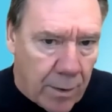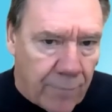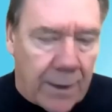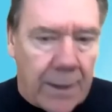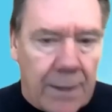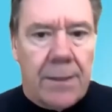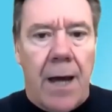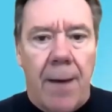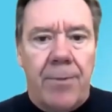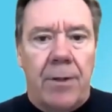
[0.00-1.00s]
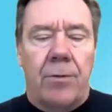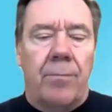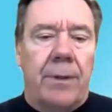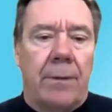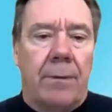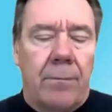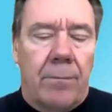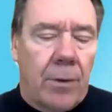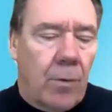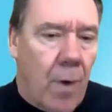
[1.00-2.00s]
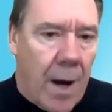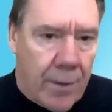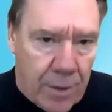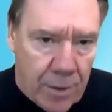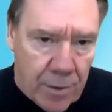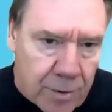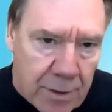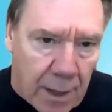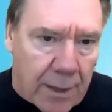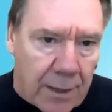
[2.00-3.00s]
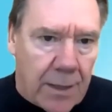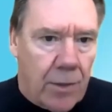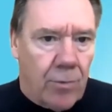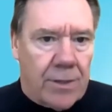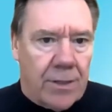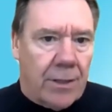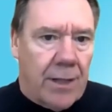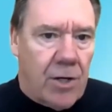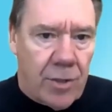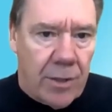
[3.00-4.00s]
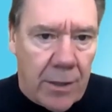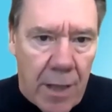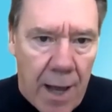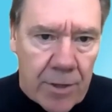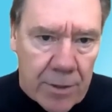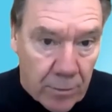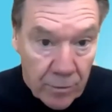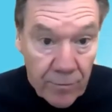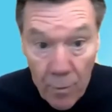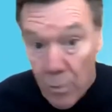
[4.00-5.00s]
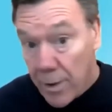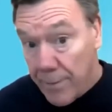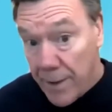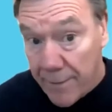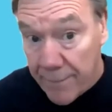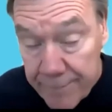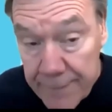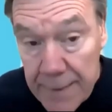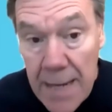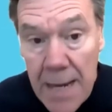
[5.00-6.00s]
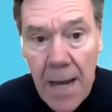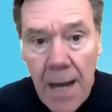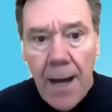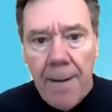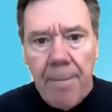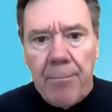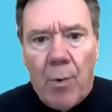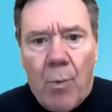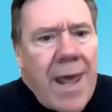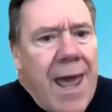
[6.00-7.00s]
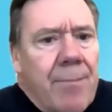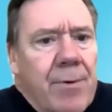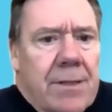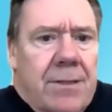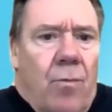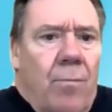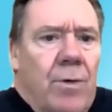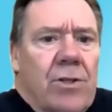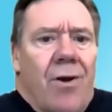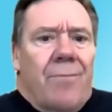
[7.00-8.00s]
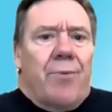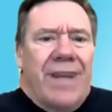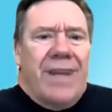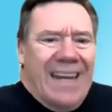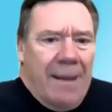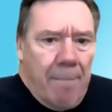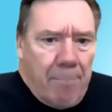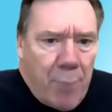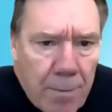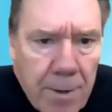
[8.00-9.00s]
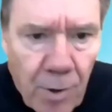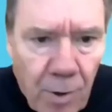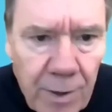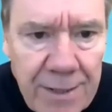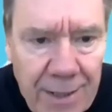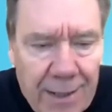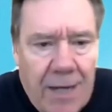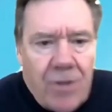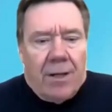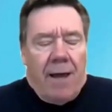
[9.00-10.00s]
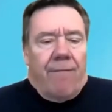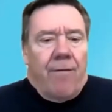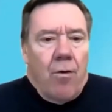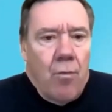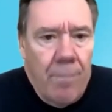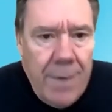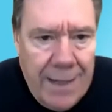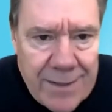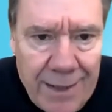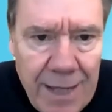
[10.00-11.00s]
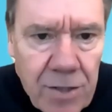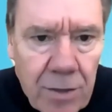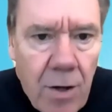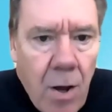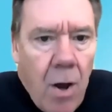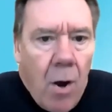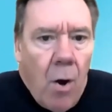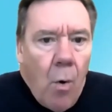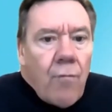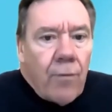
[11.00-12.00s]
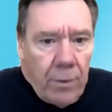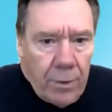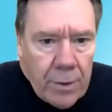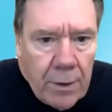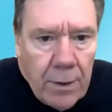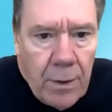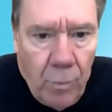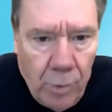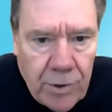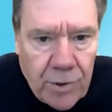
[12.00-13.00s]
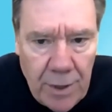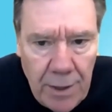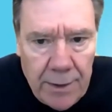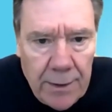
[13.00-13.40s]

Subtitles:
it gets adopted, you'll be required to use continuous insulation in climate zones 4 and above. But what happens when we start putting an impermeable insulation like foam insulation over wood sheathing?